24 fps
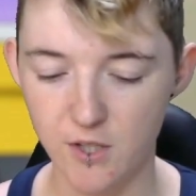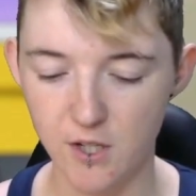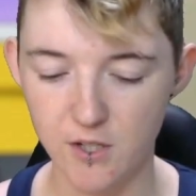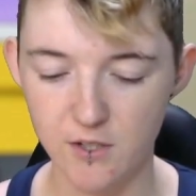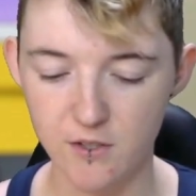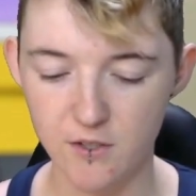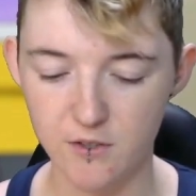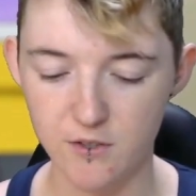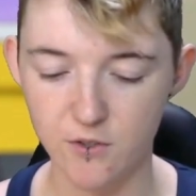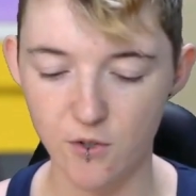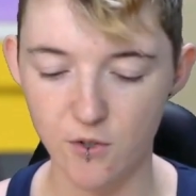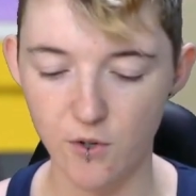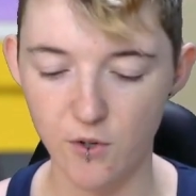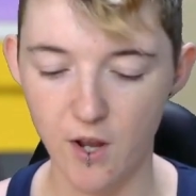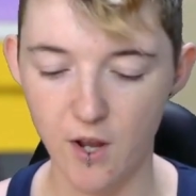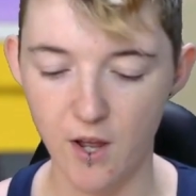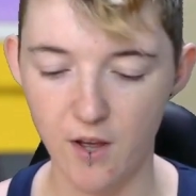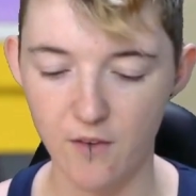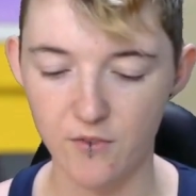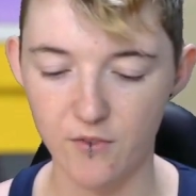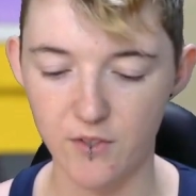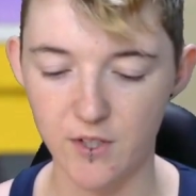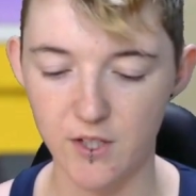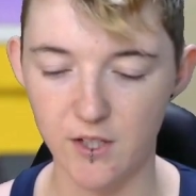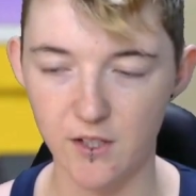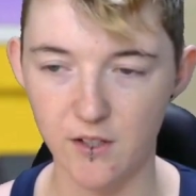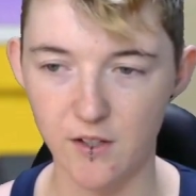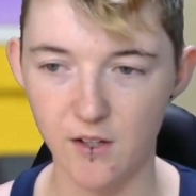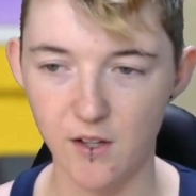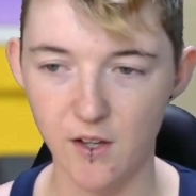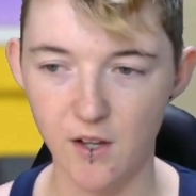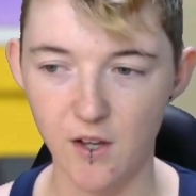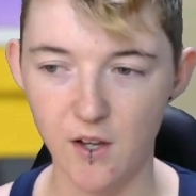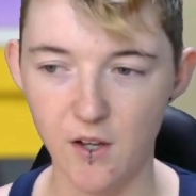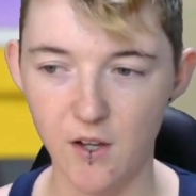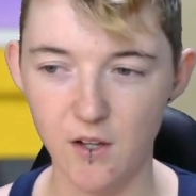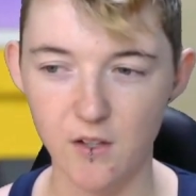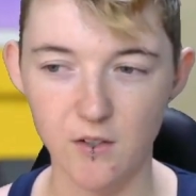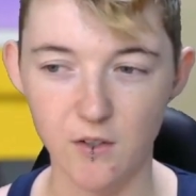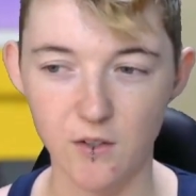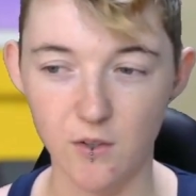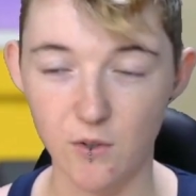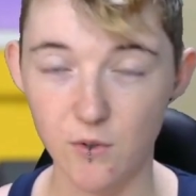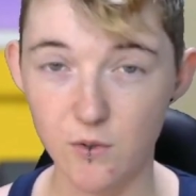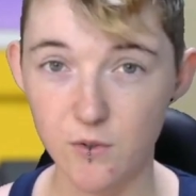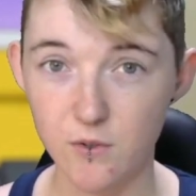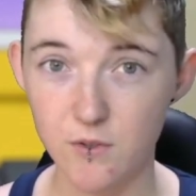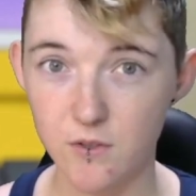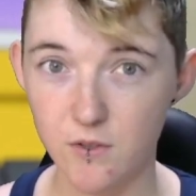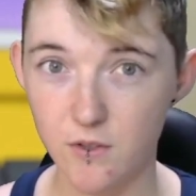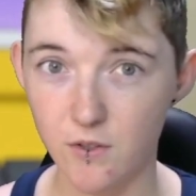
They just don't have any use.